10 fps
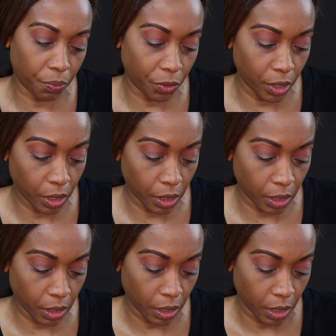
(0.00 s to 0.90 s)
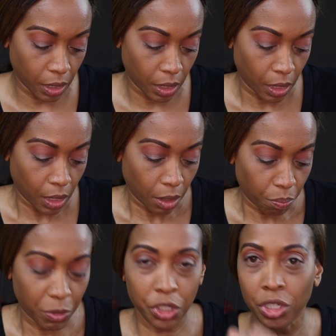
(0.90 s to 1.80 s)
thinking
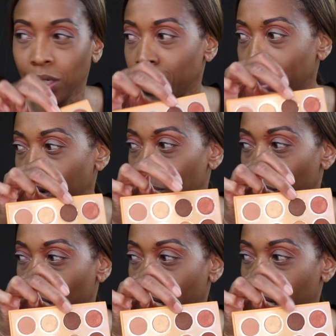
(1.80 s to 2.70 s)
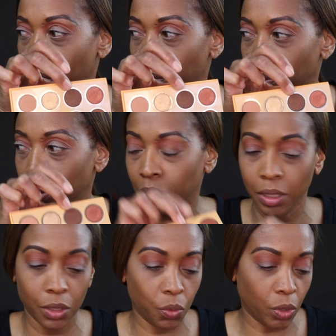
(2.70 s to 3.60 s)
Mission is that brown,
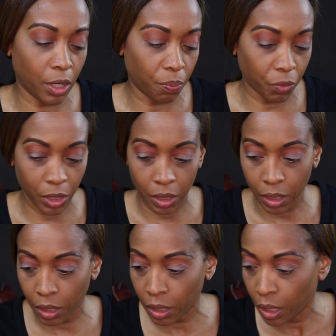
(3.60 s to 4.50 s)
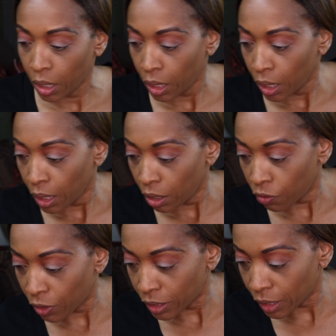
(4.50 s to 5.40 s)
is what I'm thinking.
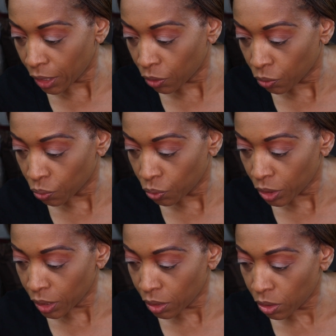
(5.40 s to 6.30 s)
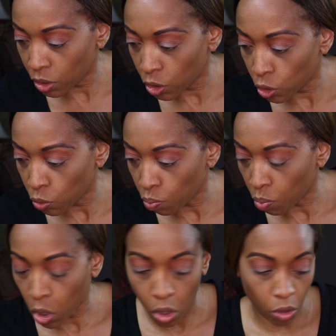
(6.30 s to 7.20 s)
If I take a really
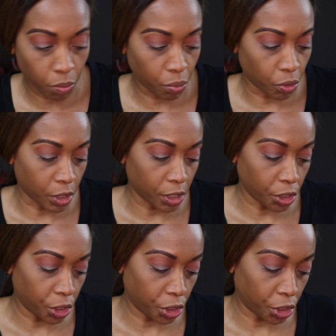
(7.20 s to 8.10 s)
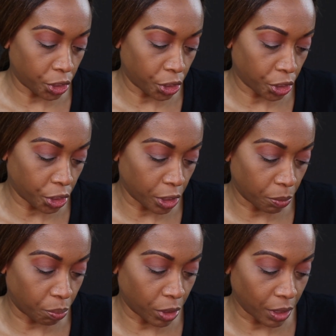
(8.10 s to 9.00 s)
small brush
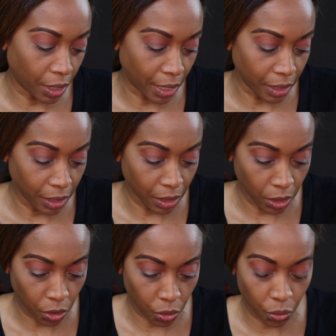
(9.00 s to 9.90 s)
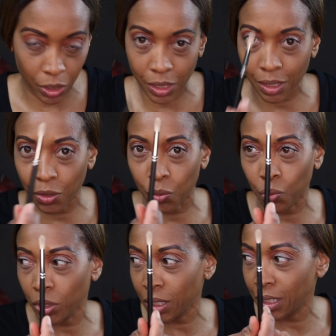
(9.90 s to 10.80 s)
and put that in the crease, this
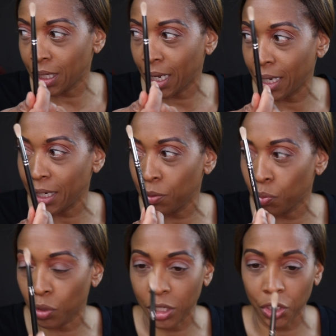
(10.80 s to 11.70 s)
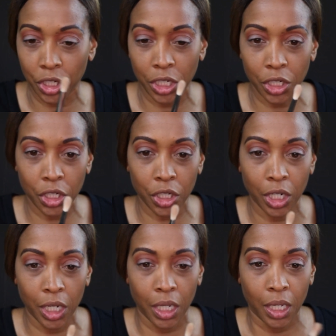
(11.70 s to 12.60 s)
really tiny brush here.
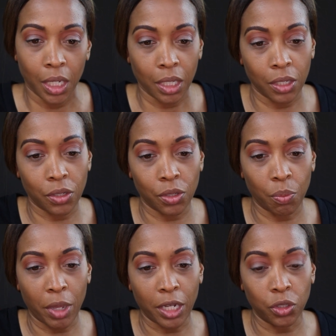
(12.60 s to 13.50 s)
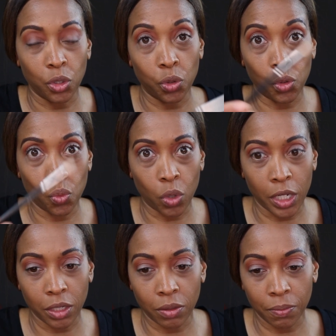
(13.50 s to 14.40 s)
This is a MAC
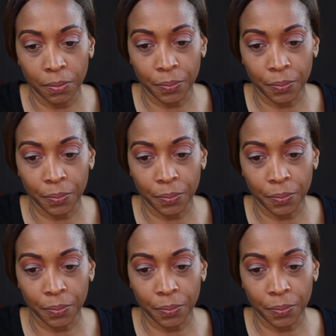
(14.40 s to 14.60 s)
221